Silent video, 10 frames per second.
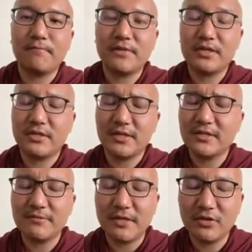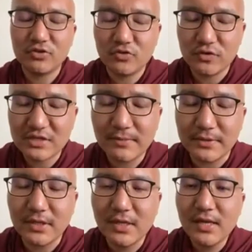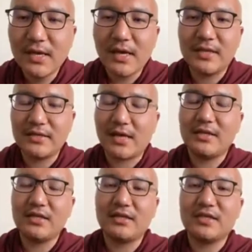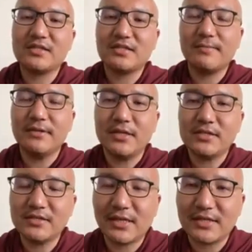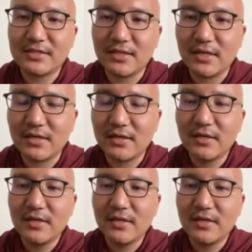that that it's being so stubborn and i think that stubbornness that uh,